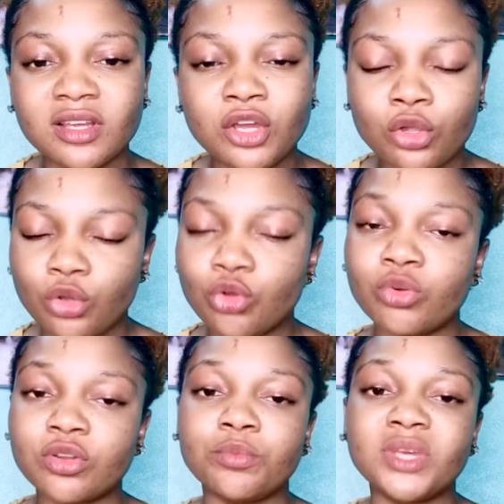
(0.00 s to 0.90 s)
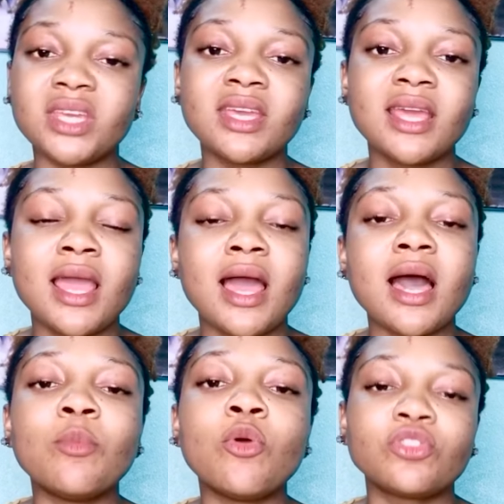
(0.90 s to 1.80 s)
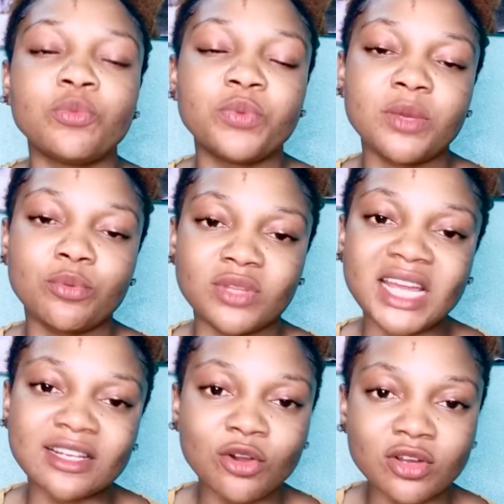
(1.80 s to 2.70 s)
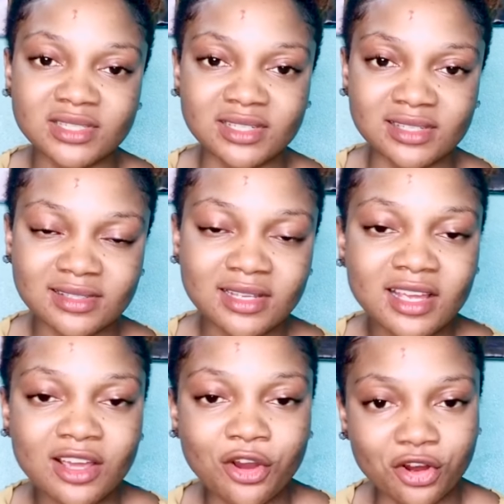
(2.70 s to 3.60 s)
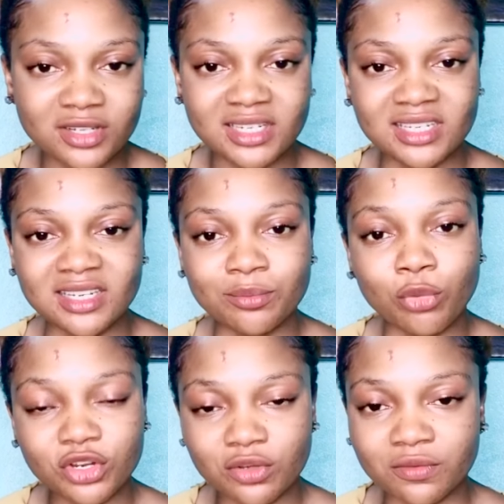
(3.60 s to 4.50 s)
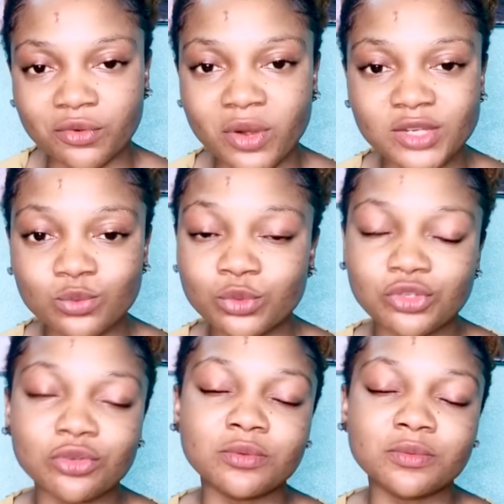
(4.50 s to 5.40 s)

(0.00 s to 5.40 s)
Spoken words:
You don't want to be among the people that causes hurt in the body of Christ, would you?